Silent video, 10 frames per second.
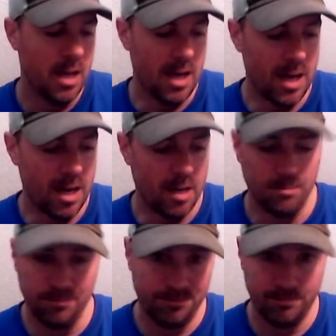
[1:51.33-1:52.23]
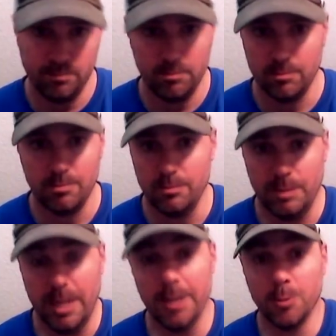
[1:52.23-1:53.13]

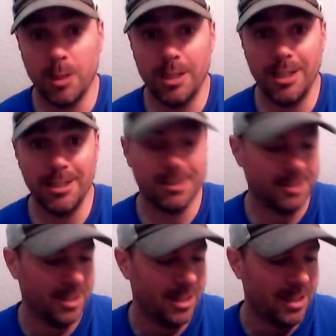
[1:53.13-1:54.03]
it is what it is.